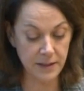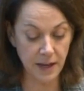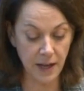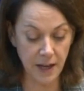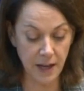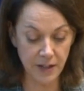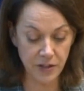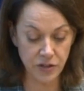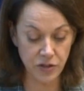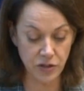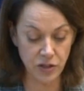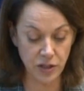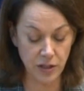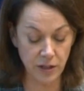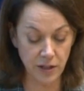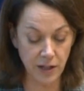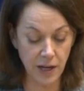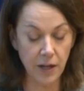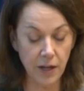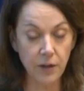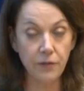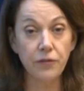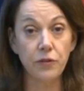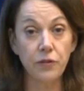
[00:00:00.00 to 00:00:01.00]
last year
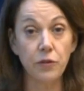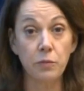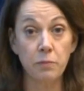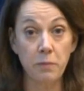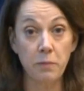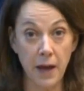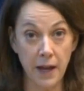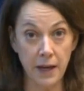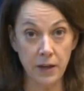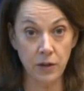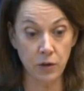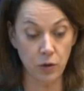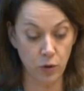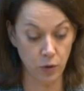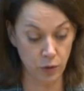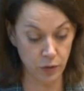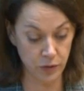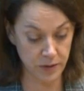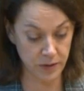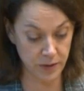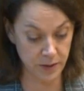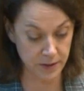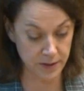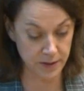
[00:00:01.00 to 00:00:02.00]
had a few main
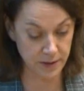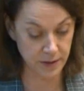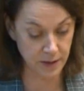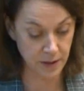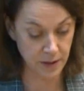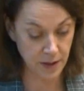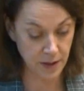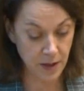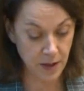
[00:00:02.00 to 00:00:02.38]
causes: